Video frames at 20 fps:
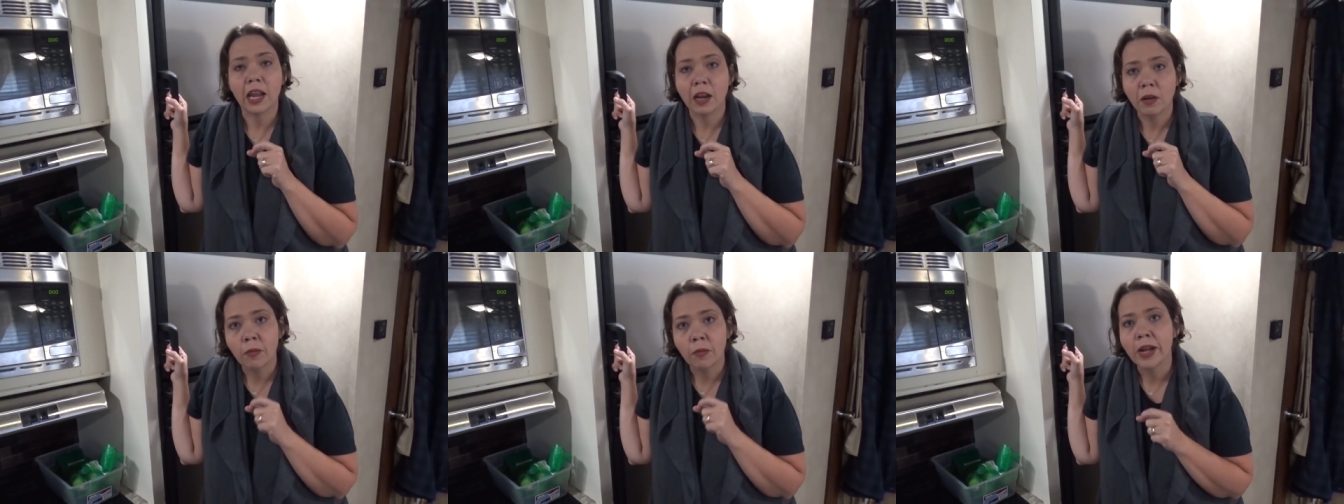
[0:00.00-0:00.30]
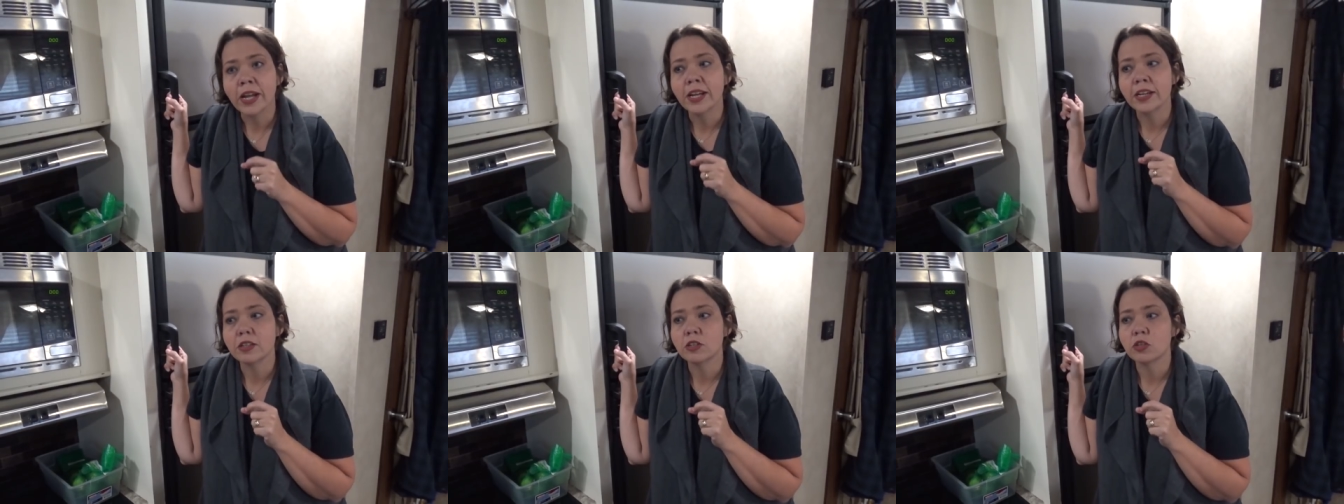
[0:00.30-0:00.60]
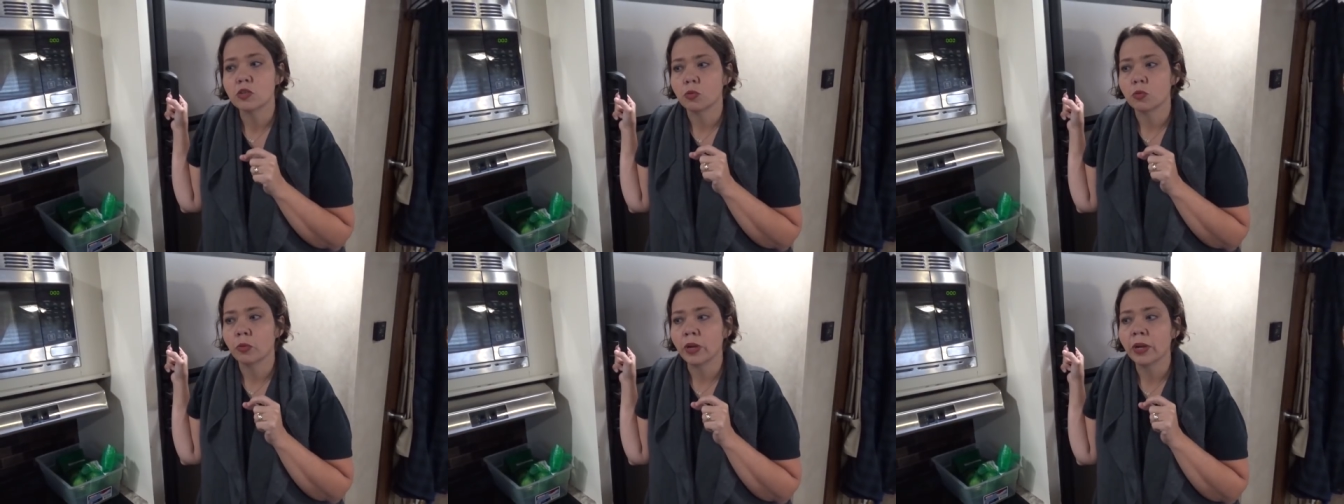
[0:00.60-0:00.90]
in
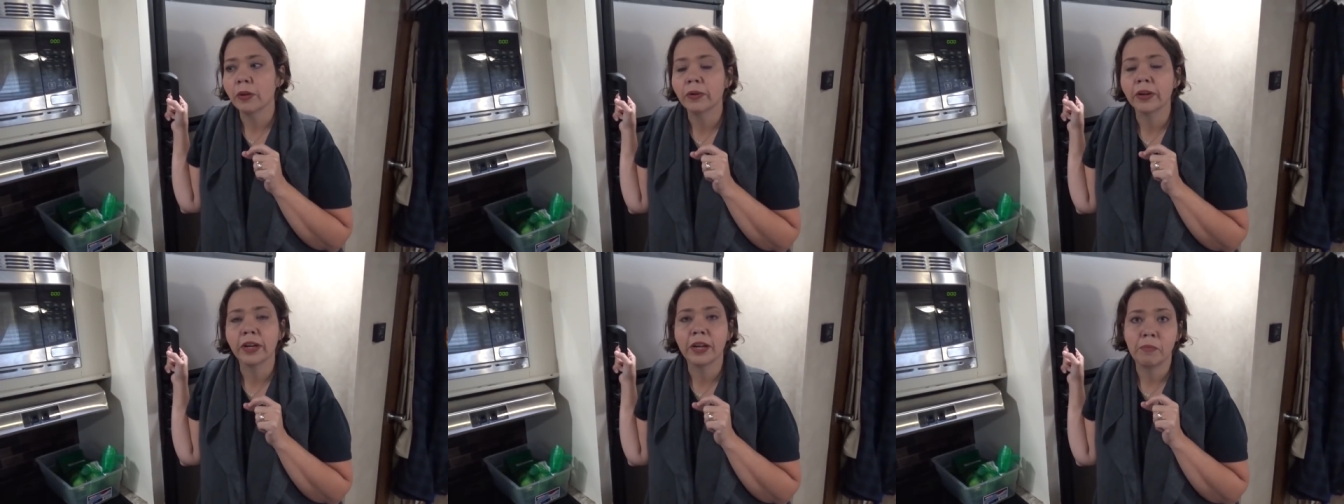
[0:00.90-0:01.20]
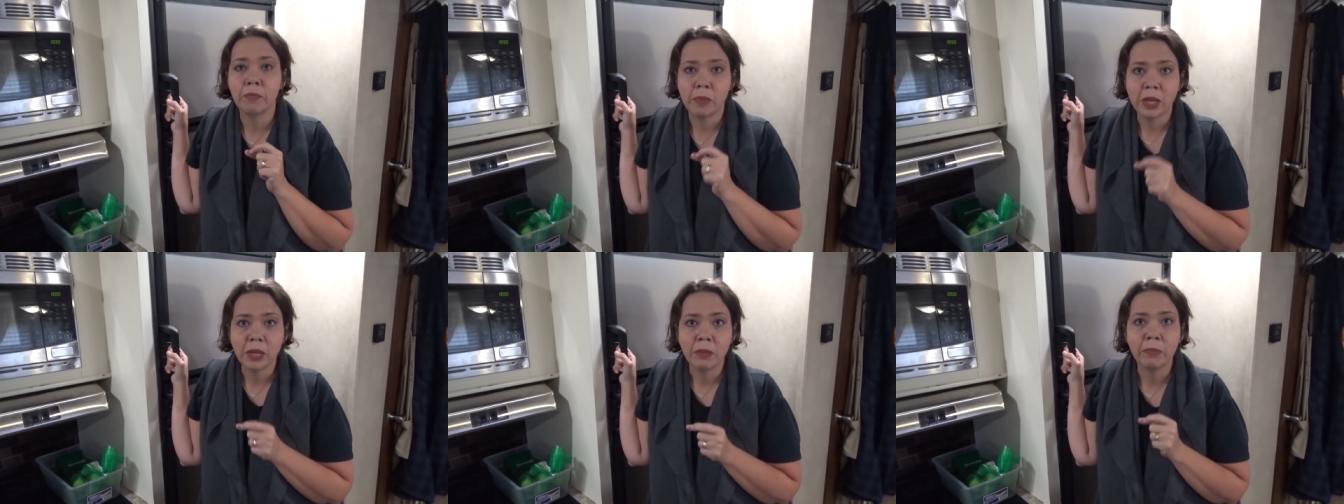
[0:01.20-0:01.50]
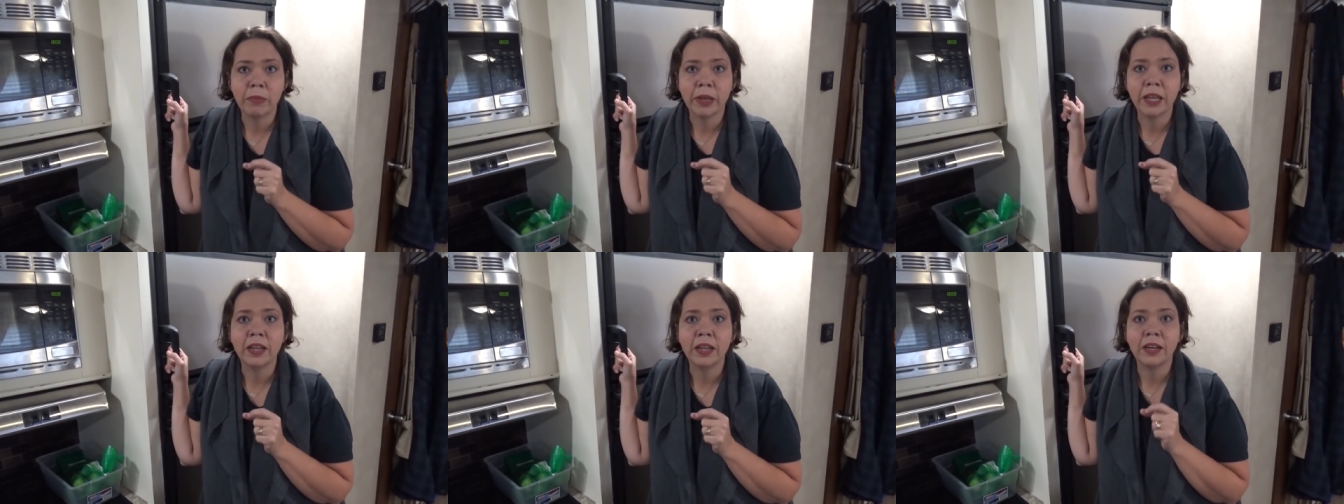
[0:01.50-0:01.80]
which we were in
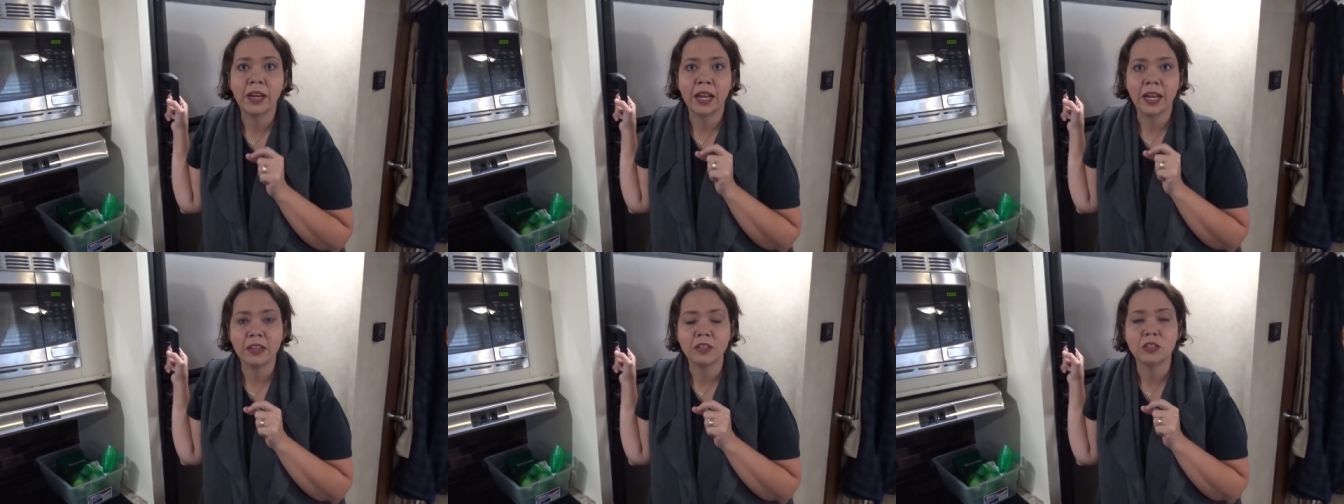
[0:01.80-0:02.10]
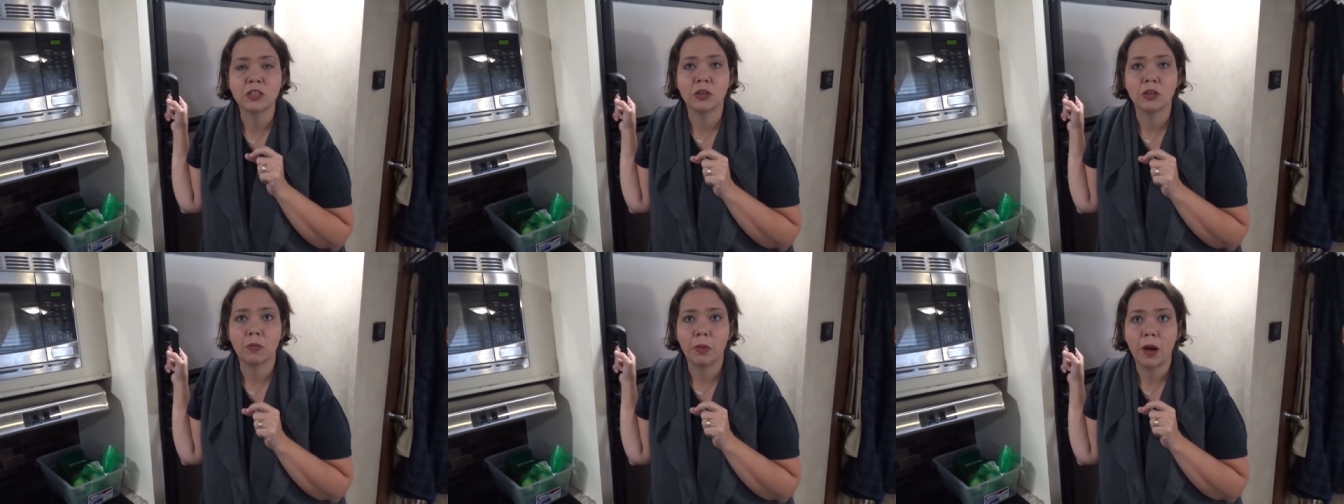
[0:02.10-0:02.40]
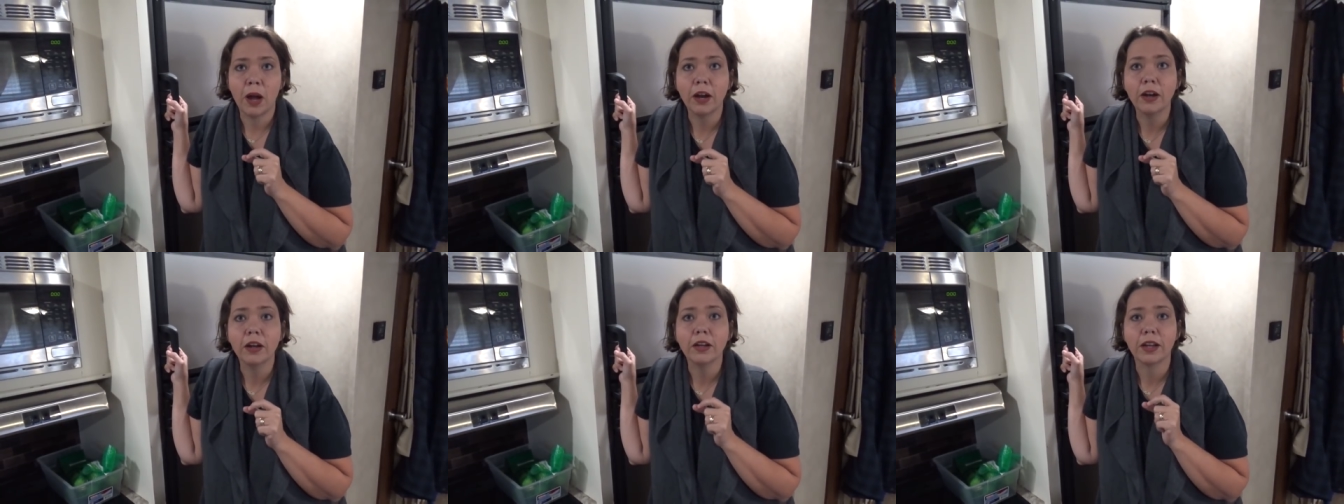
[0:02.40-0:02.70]
Big Bend National
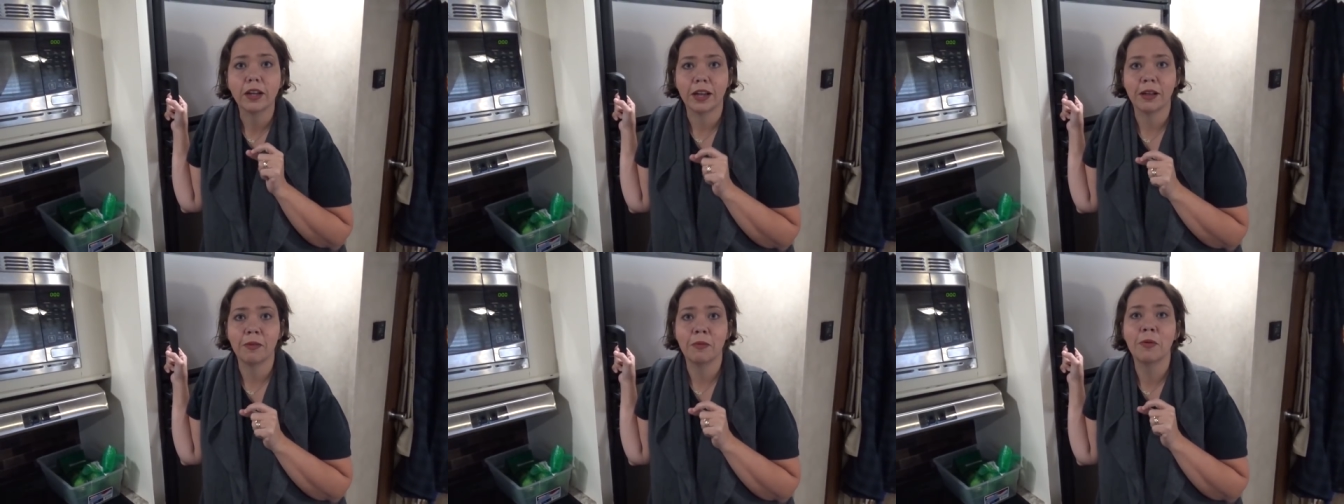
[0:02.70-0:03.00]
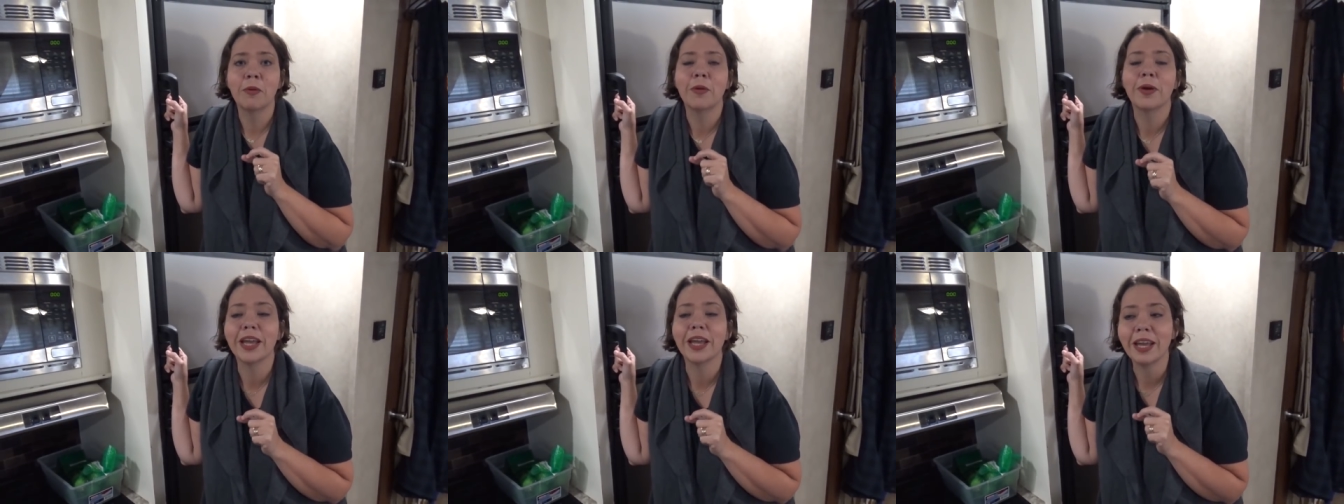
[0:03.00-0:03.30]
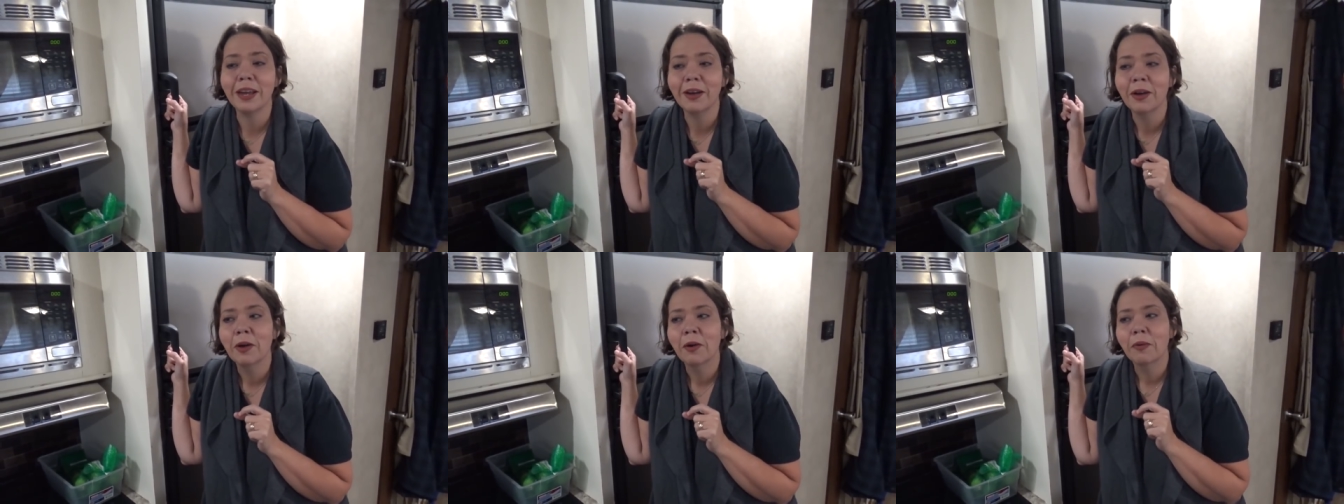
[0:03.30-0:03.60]
Park and
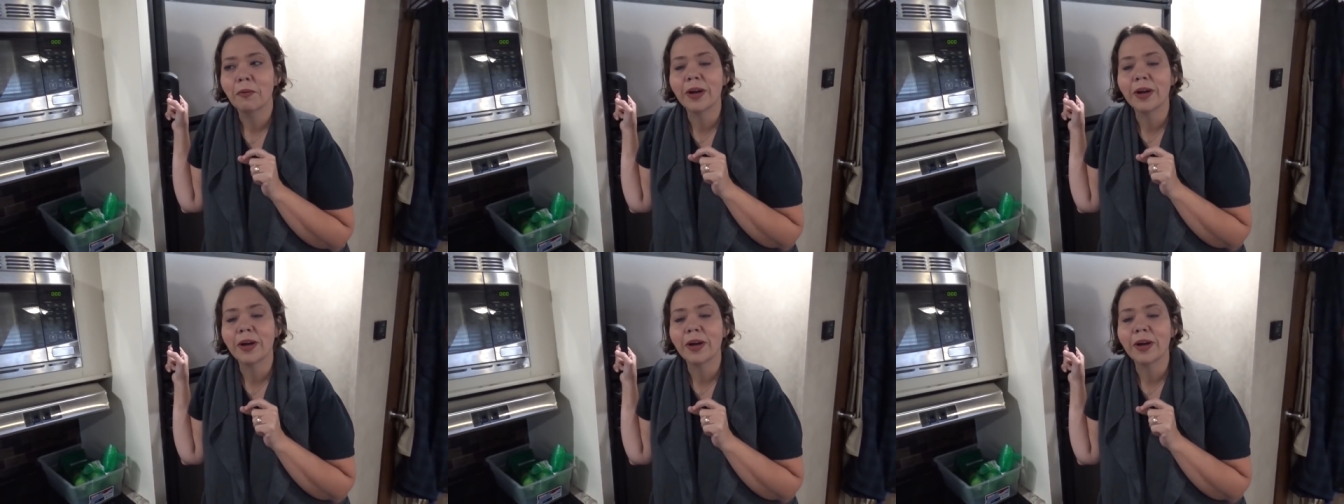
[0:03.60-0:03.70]
we